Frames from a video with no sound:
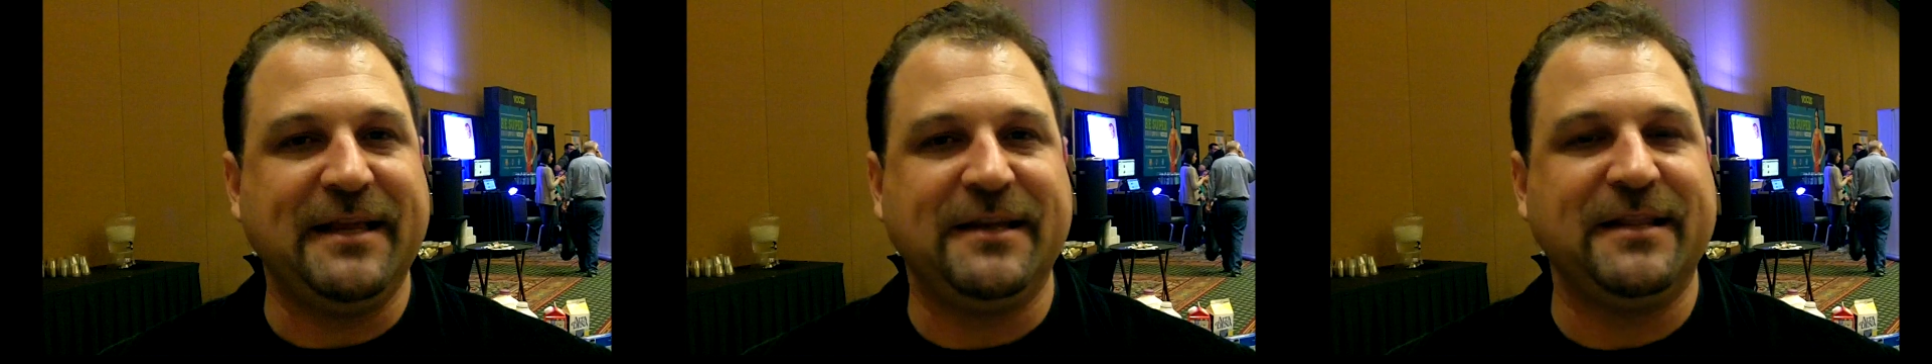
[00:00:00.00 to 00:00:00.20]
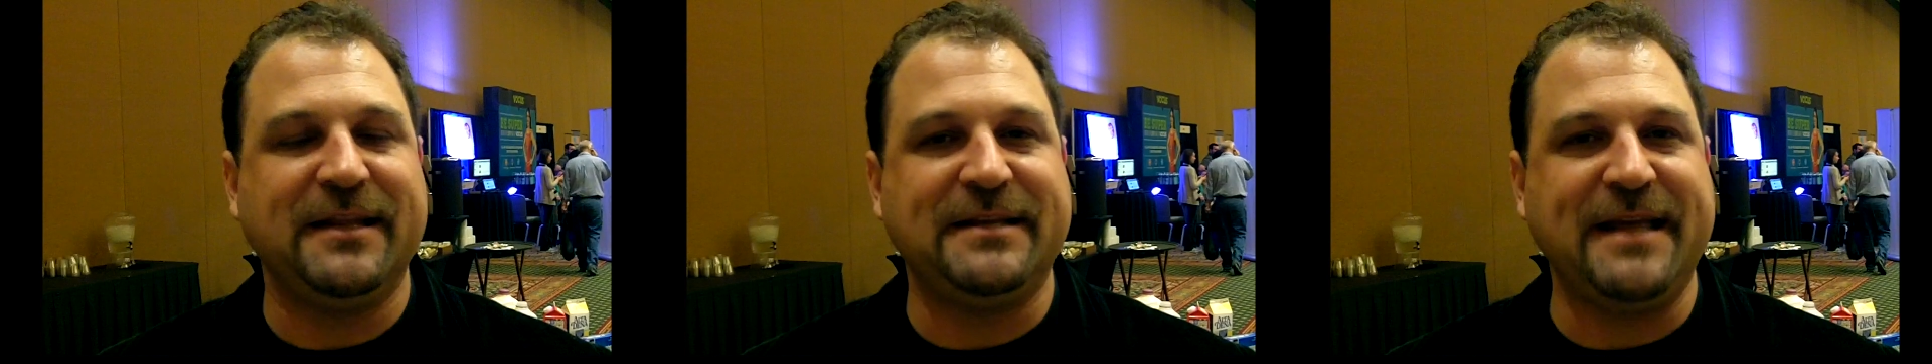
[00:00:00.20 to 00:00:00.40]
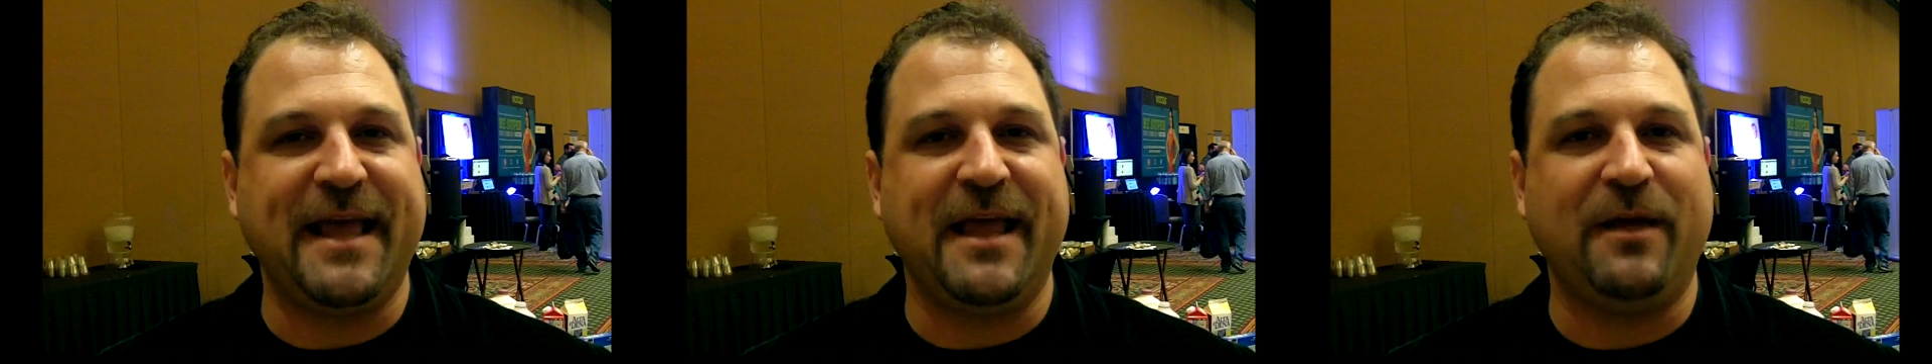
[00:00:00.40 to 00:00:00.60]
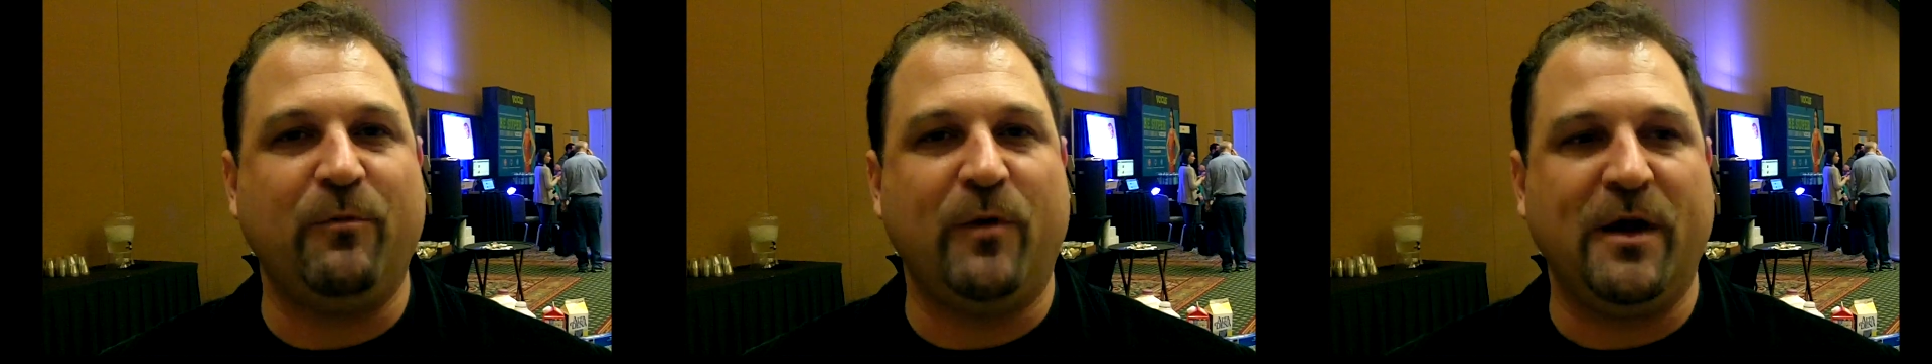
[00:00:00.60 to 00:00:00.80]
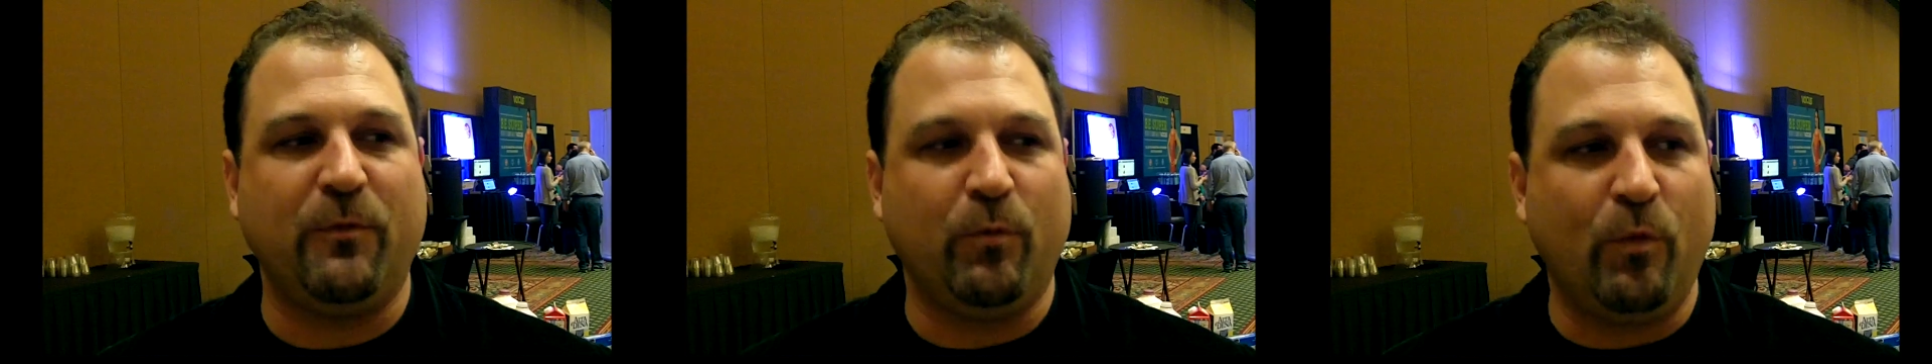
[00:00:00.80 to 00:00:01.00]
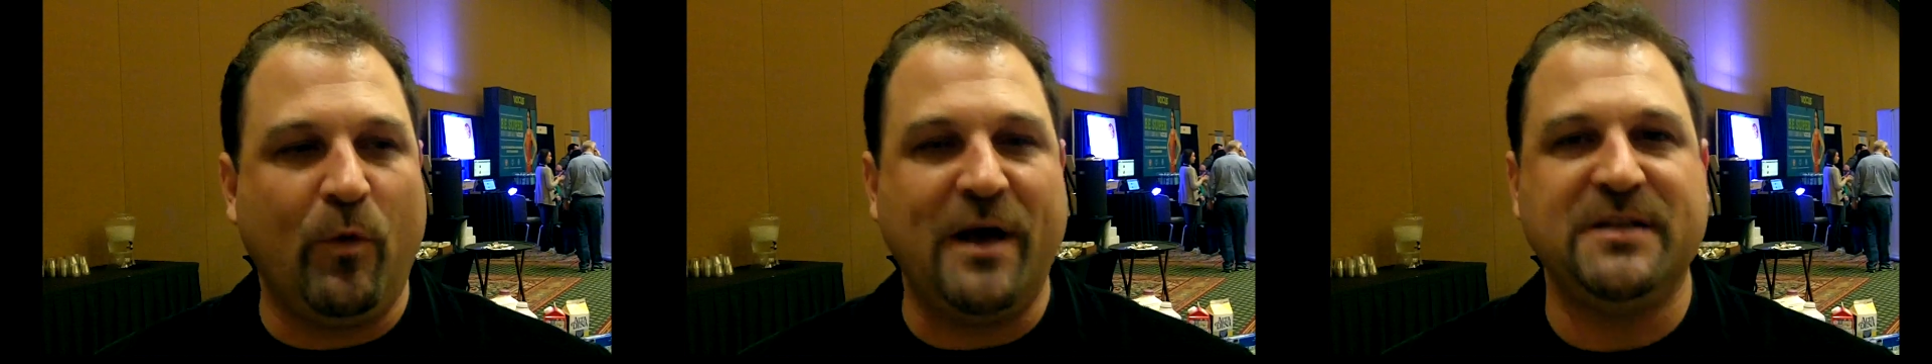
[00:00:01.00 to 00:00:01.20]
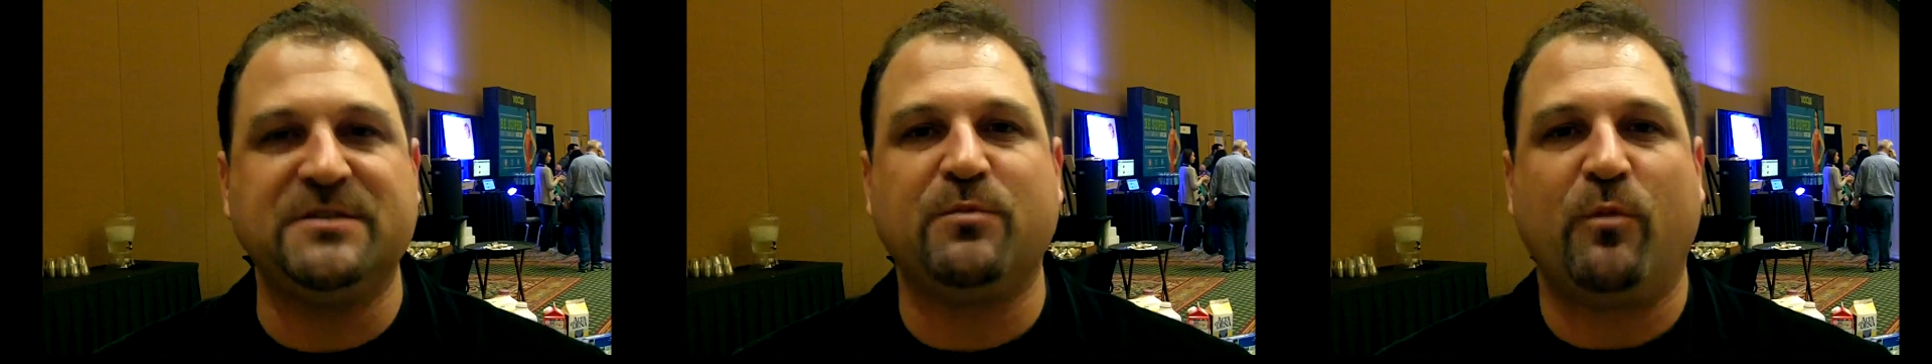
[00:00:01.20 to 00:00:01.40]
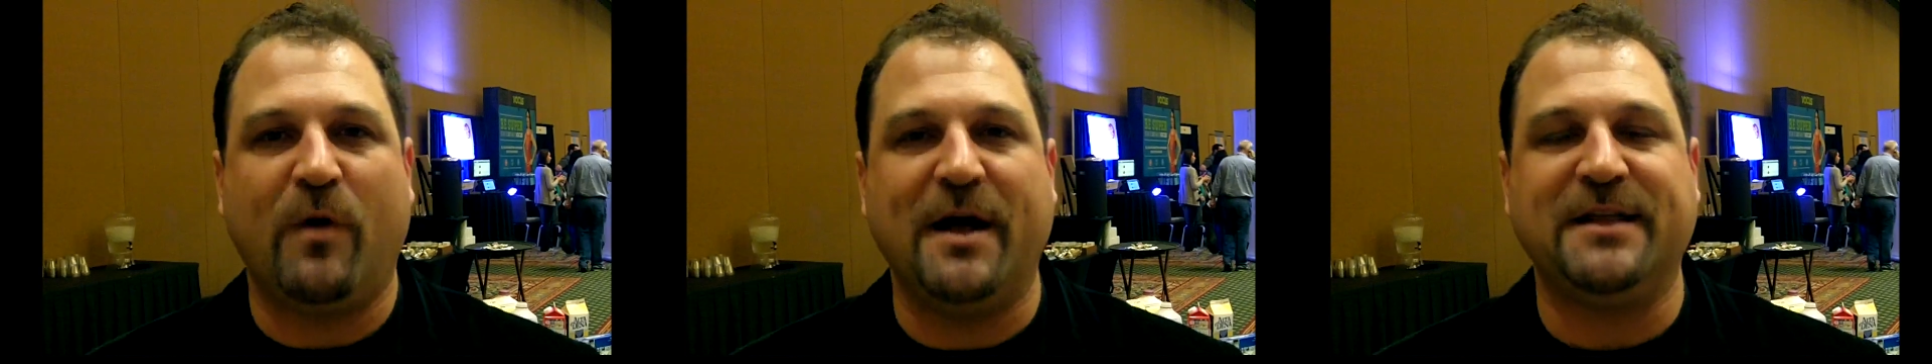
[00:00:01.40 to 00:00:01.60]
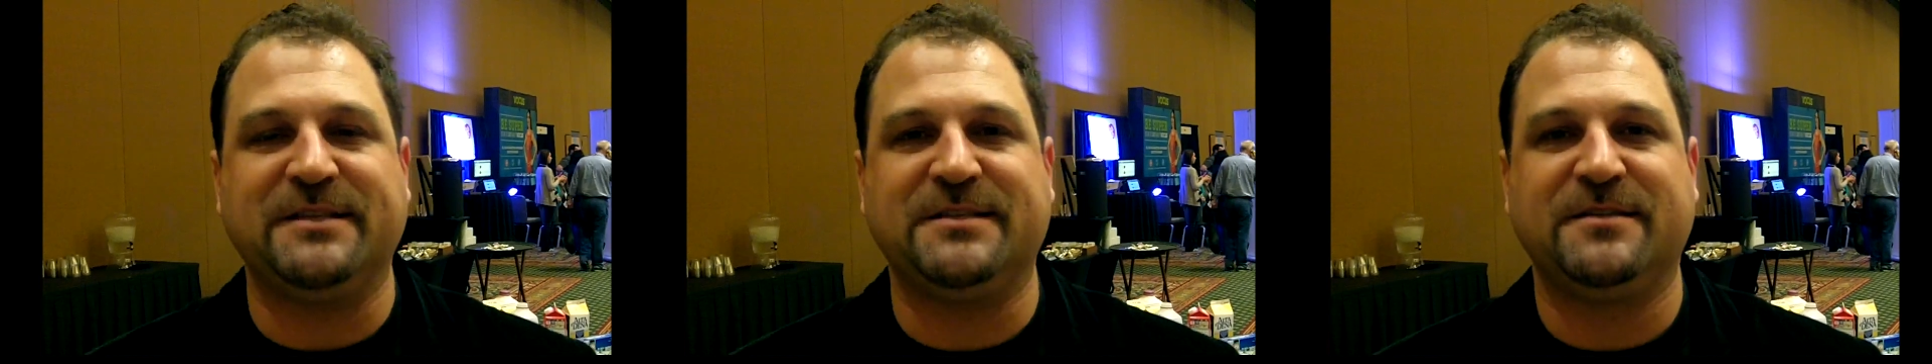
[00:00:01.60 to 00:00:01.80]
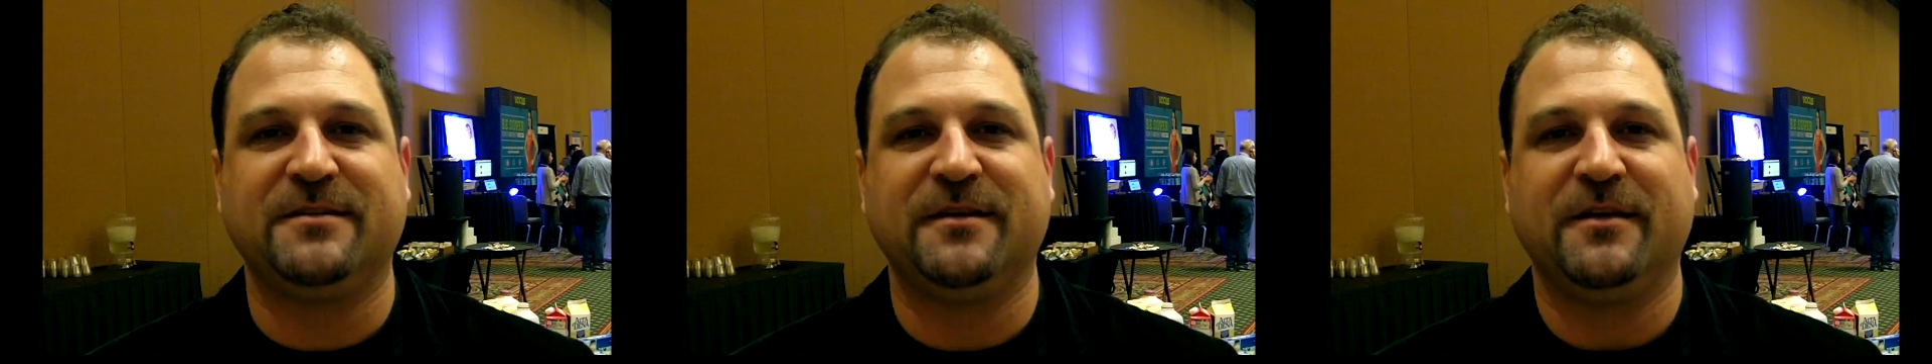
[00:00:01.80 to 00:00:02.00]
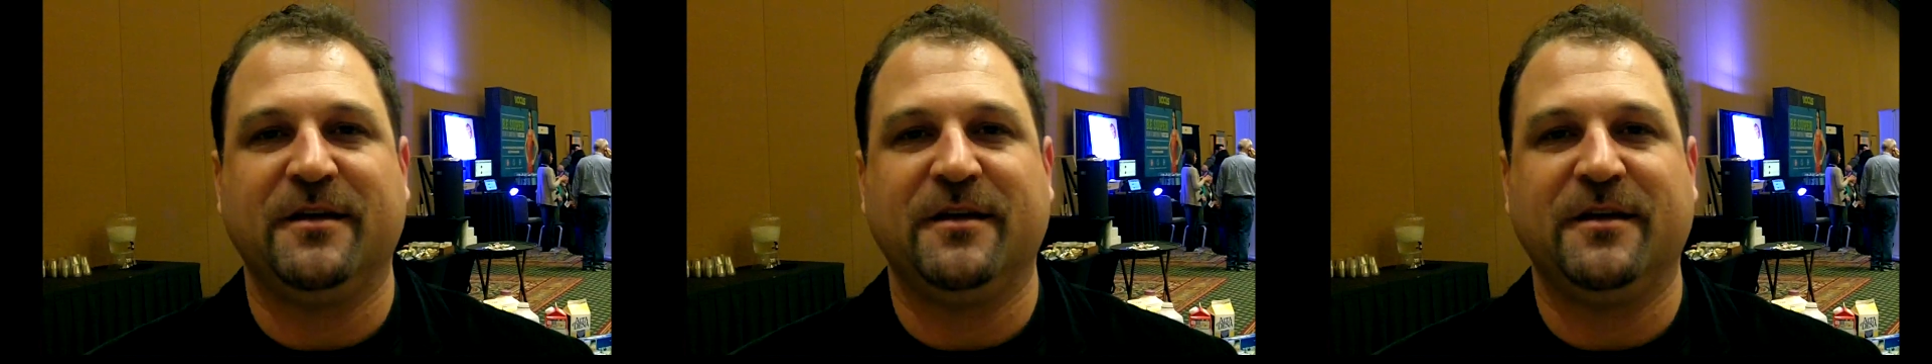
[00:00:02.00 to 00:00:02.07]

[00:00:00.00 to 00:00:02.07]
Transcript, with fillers: end of the day, what was once